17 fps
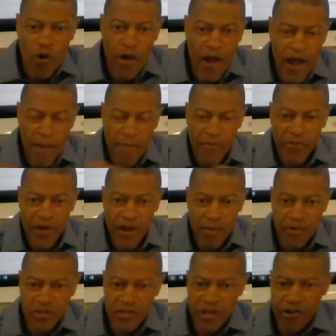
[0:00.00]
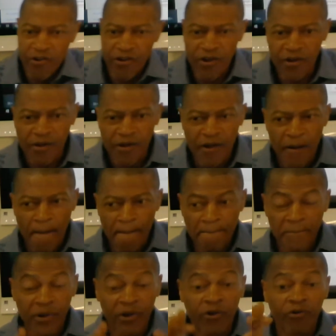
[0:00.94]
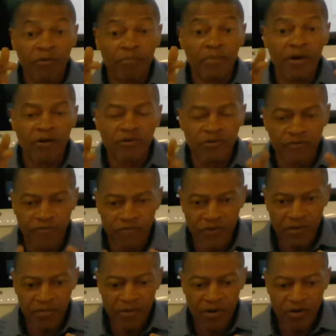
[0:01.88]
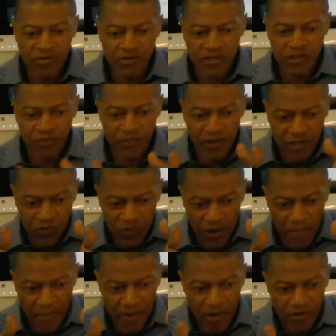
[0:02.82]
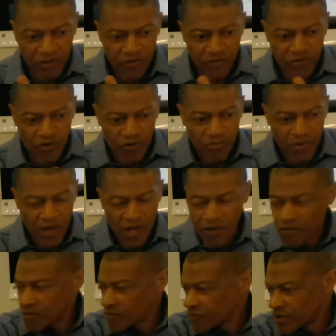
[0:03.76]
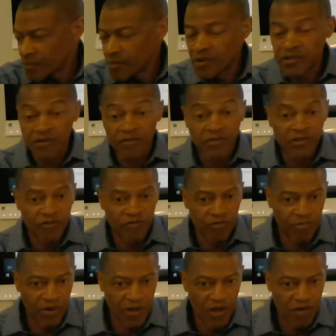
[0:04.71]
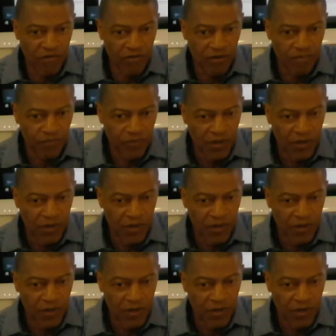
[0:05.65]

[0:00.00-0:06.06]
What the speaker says: hypothalamus area bigger in males and females, explains why males have certain behavior, females have a different behavior.